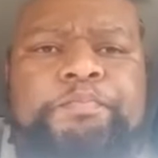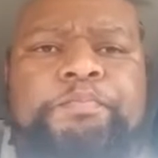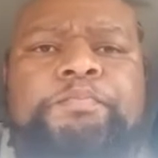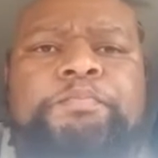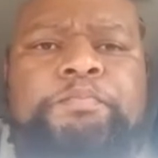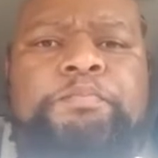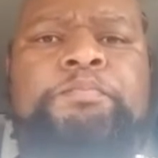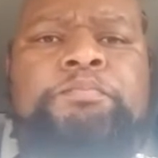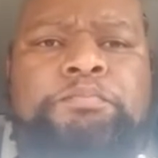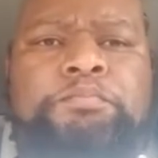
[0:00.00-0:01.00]

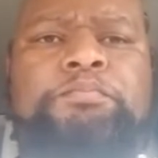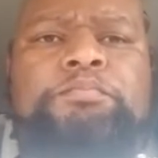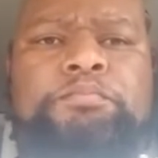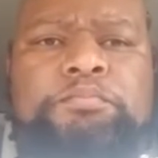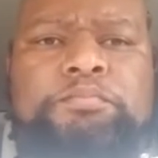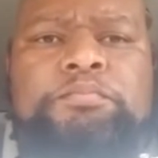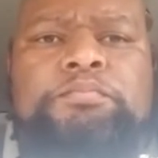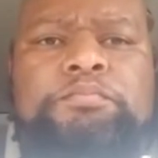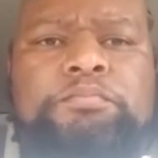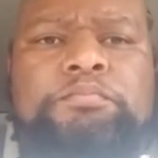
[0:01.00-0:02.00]

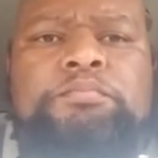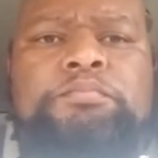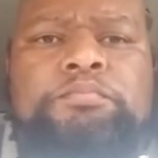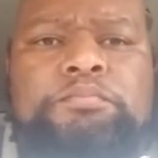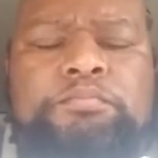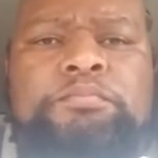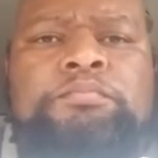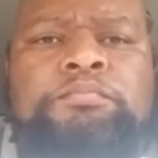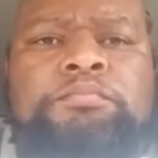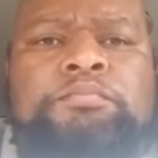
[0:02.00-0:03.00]

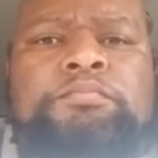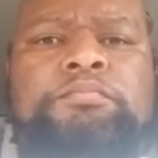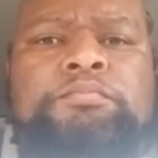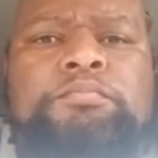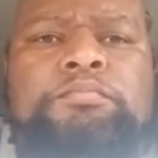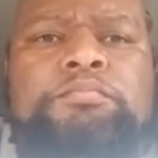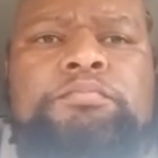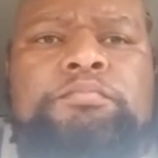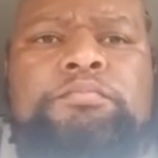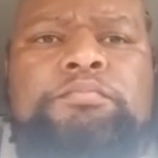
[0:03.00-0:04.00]

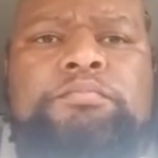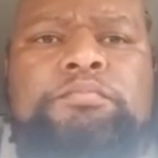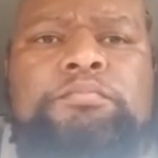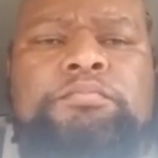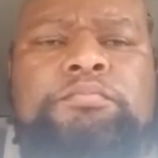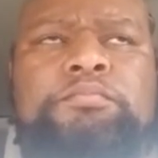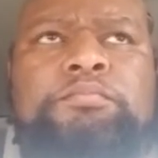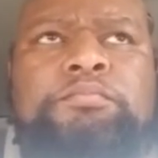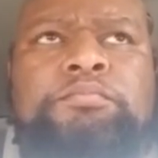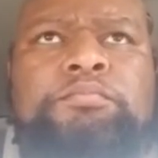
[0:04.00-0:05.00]

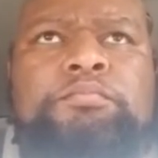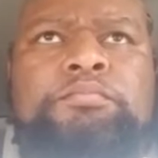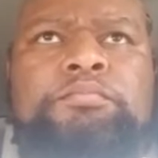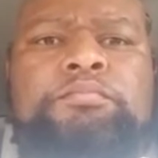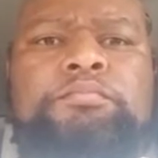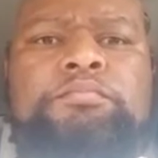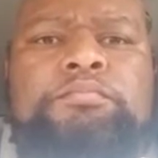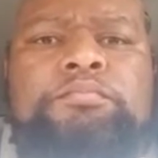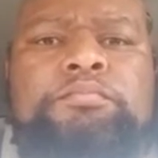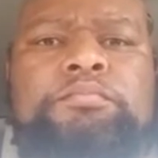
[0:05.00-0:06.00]

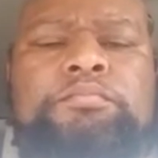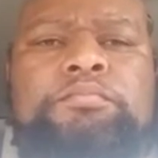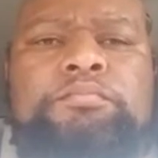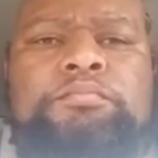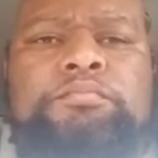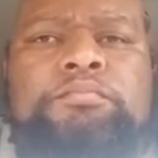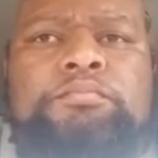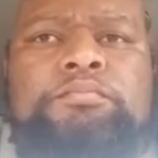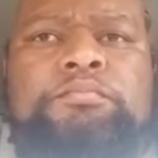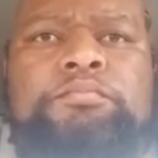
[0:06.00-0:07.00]

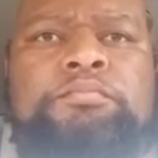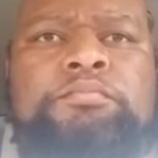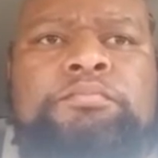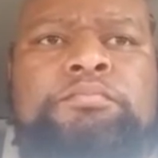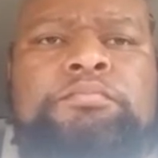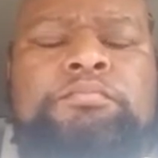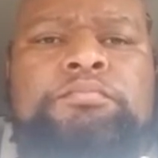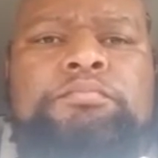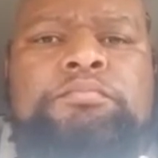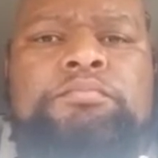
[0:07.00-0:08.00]
[no speech]